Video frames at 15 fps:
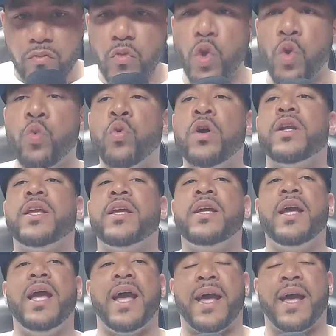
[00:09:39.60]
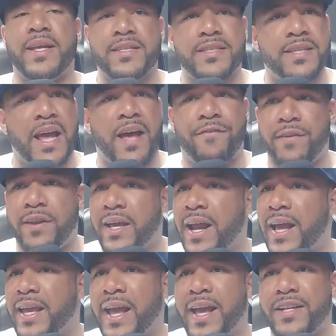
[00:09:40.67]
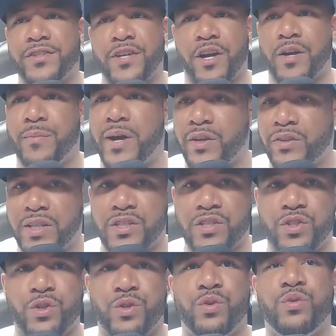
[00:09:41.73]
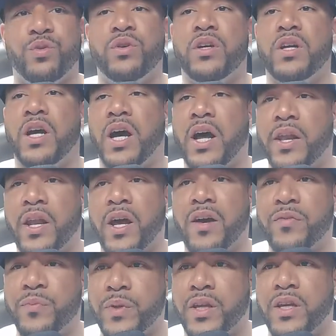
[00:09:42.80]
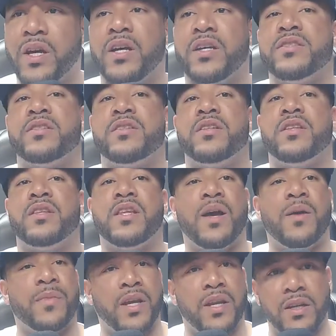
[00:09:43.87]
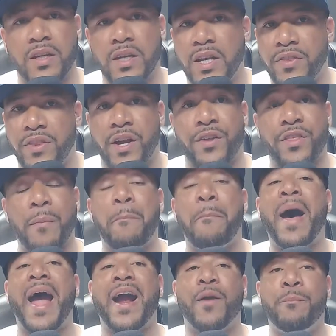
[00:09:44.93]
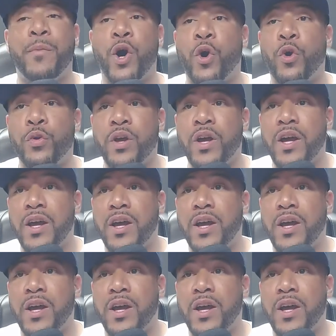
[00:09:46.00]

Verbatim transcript: Woody and Stephanie, and I can't talk about these two enough because I mean they're the backbone